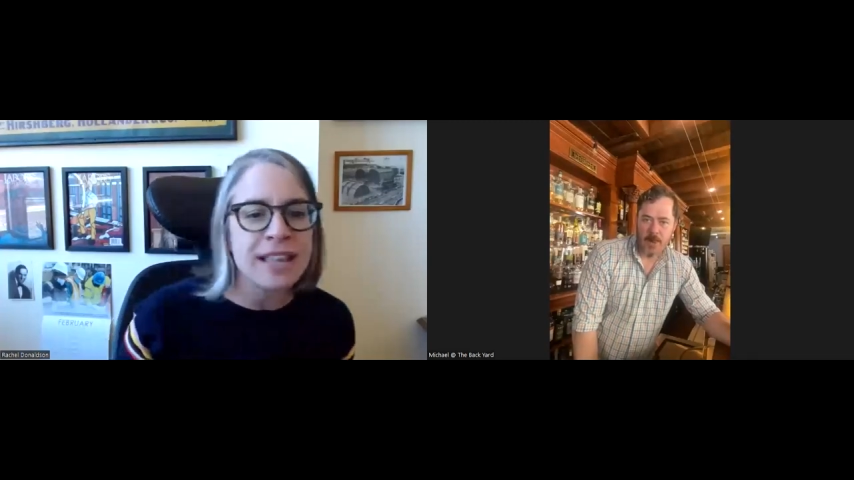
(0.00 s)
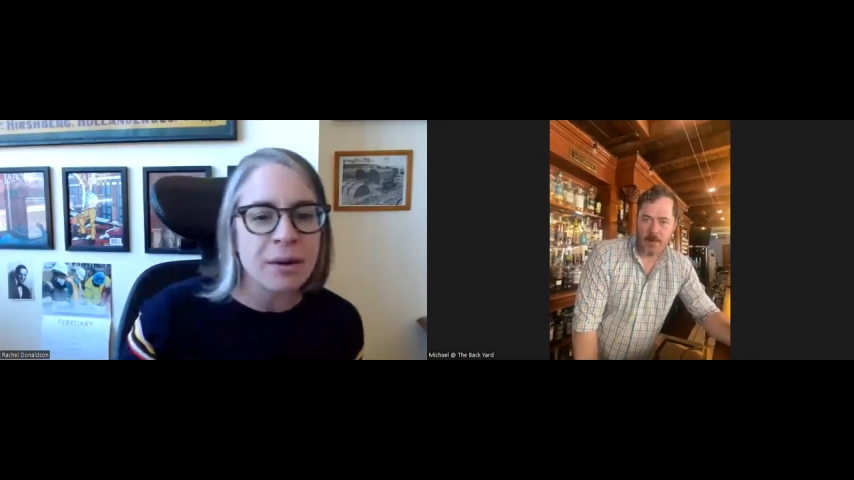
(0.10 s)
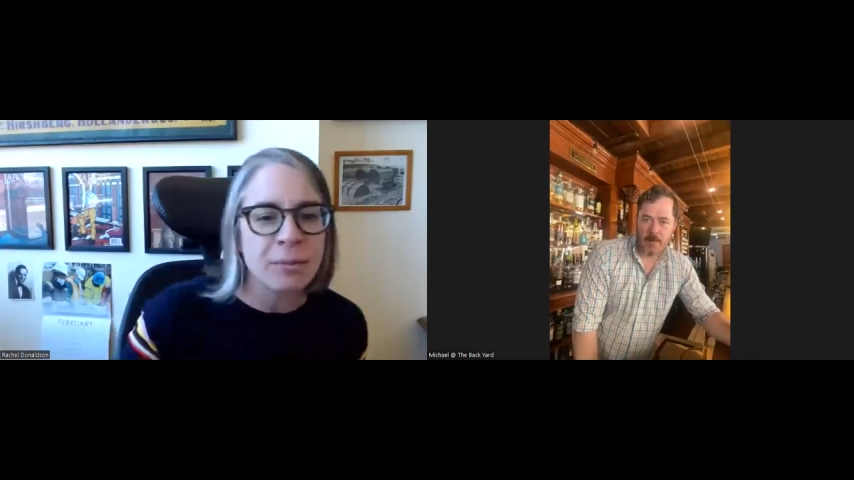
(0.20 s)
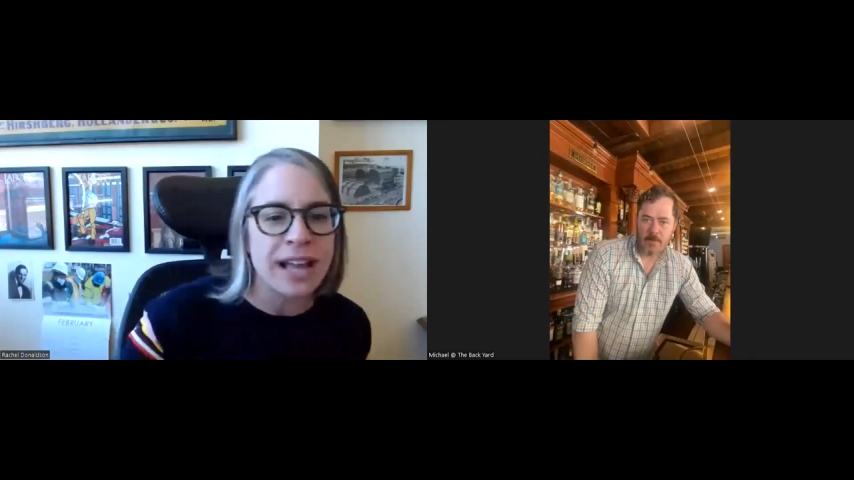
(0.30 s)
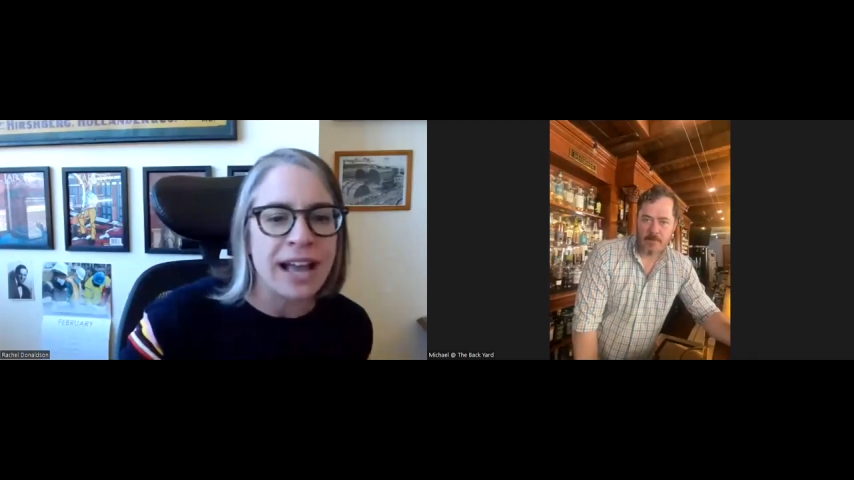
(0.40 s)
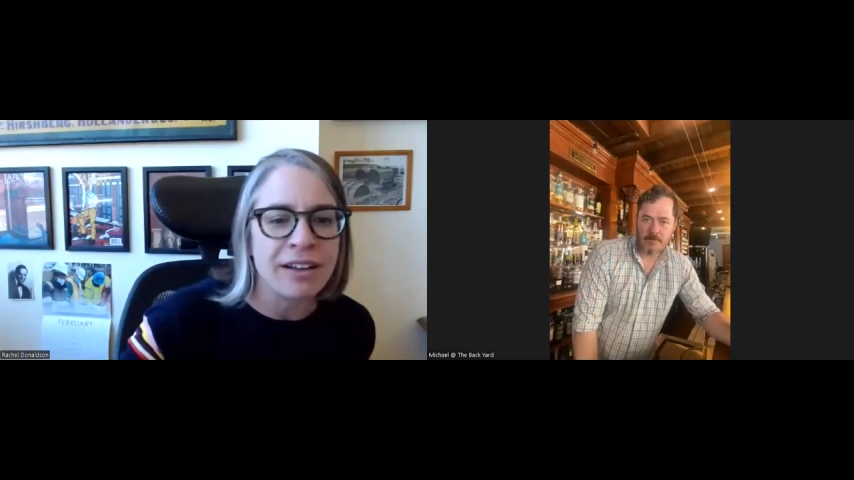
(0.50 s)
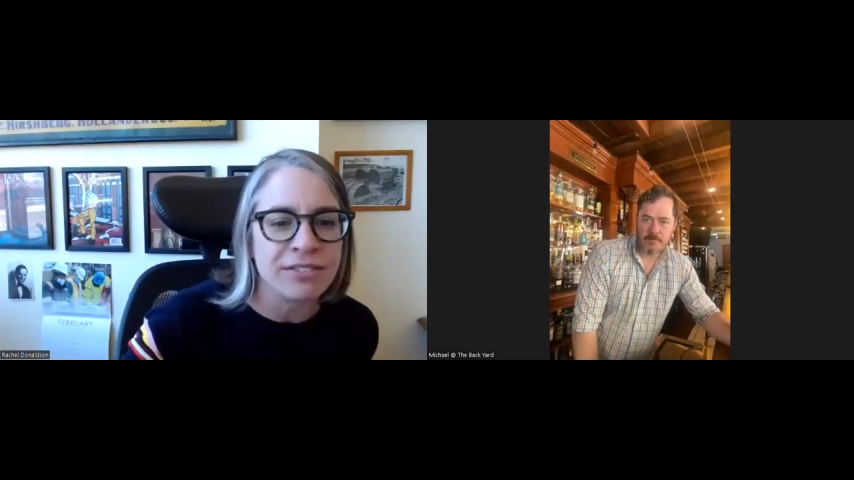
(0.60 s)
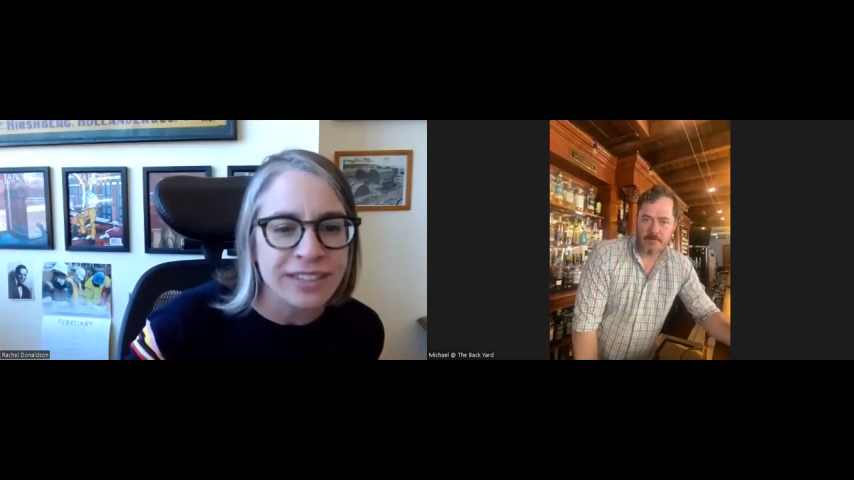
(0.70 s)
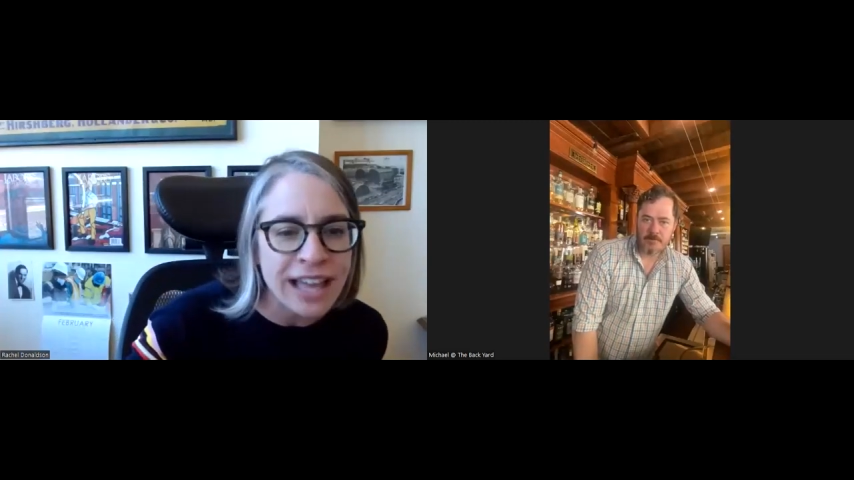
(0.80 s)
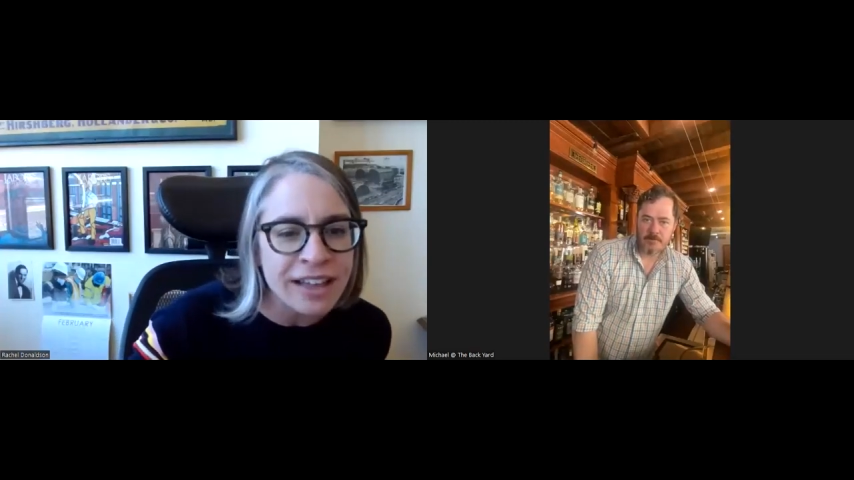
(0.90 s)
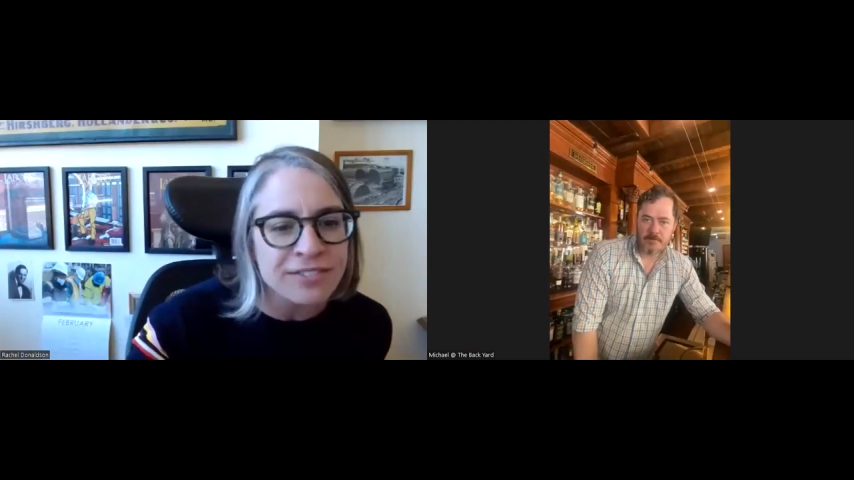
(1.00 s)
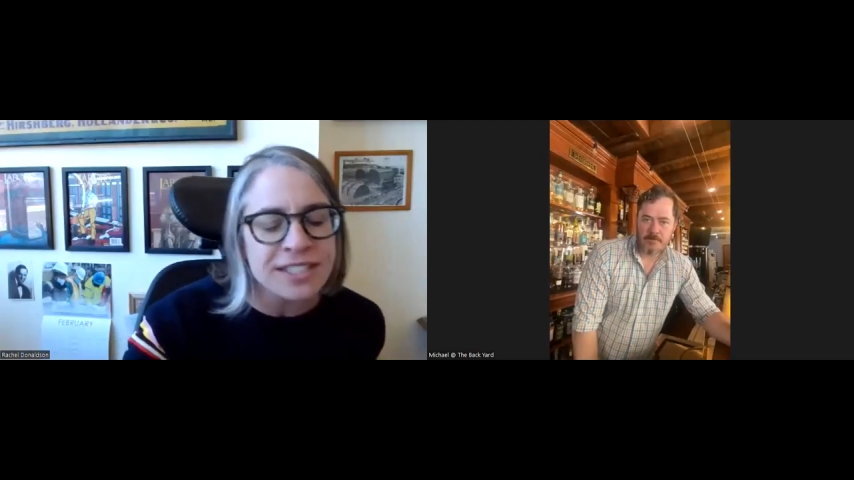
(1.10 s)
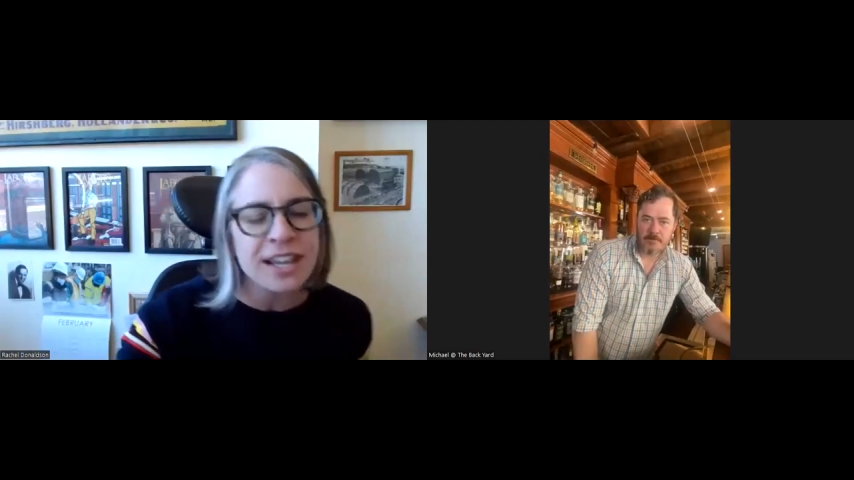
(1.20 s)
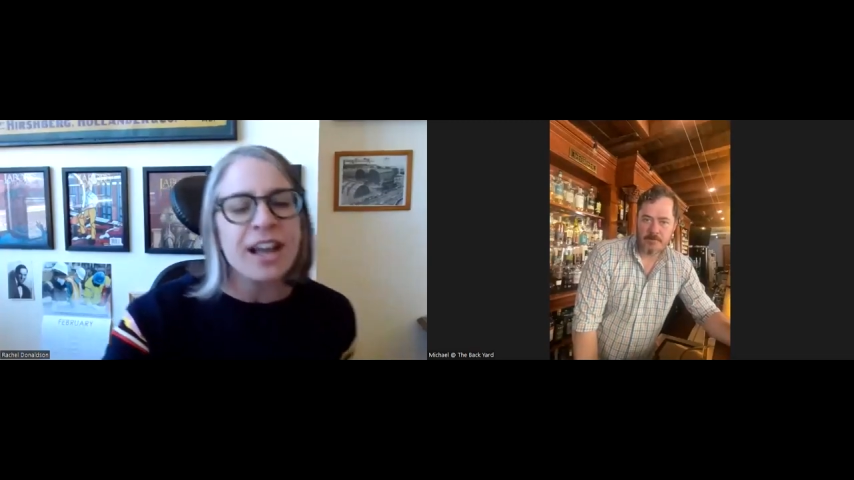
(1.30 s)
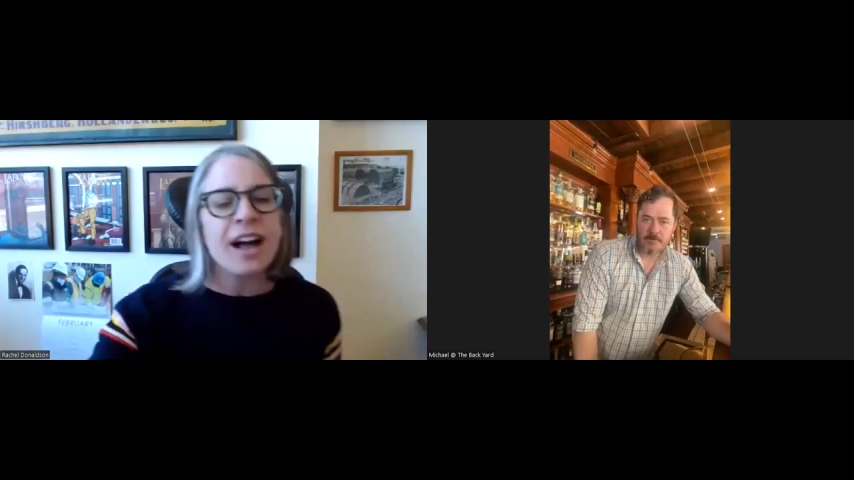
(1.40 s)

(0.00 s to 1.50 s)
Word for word: that we have left.